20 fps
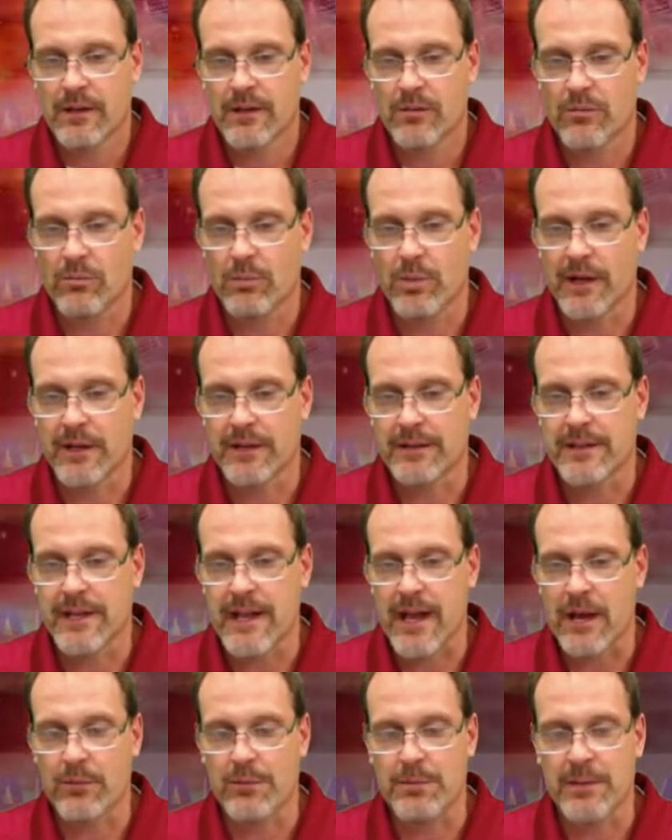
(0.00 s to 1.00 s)
But
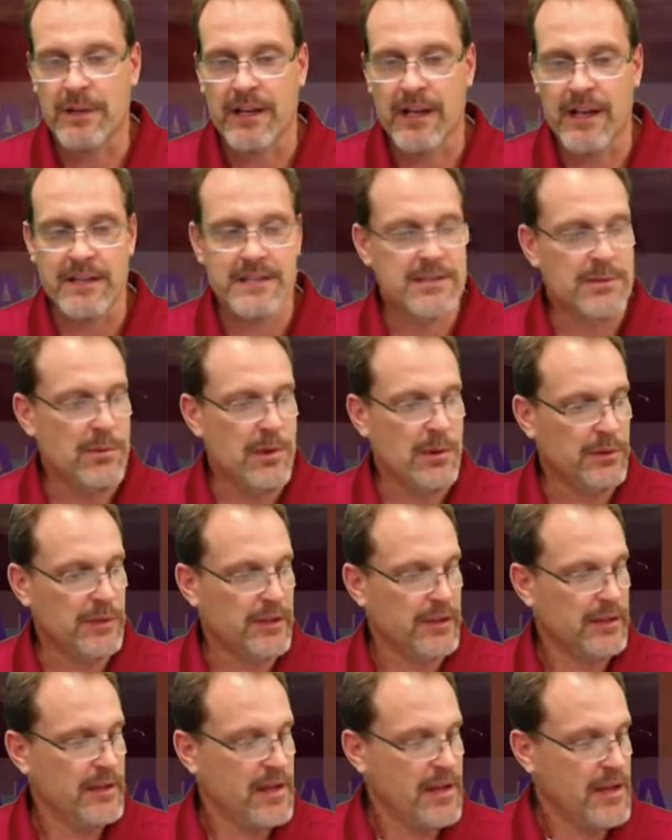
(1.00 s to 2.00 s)
yeah, it would be nice to be able
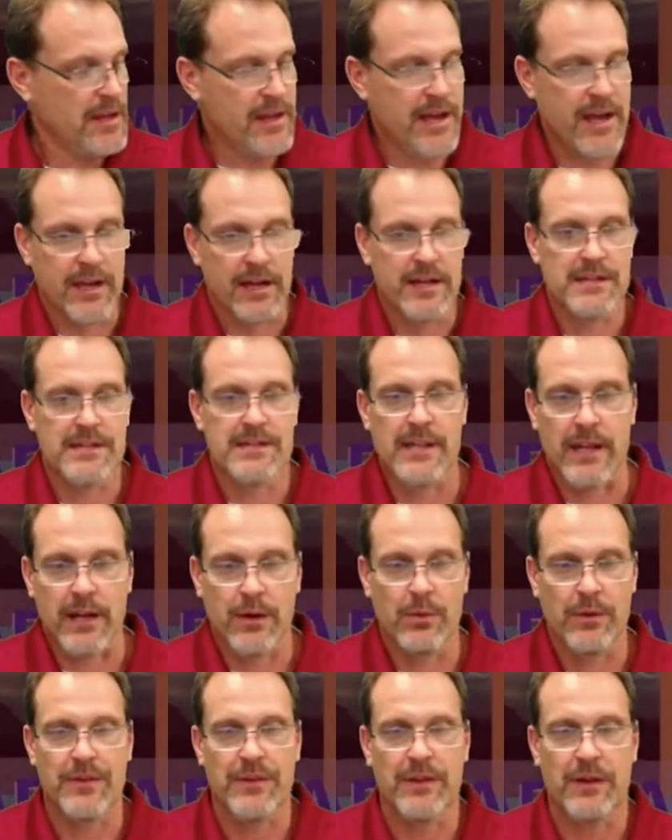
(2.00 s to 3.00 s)
to yeah, because like
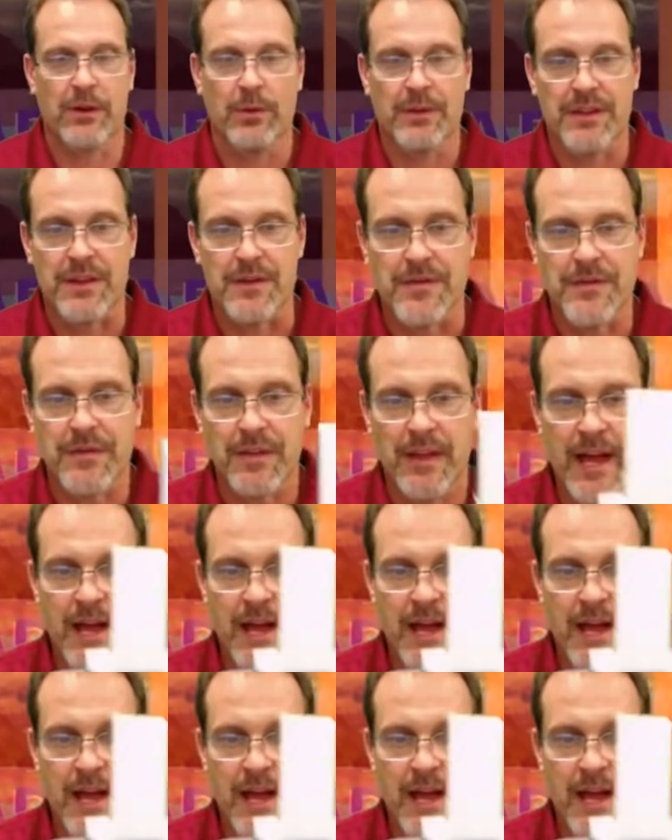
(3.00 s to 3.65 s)
with the with the fly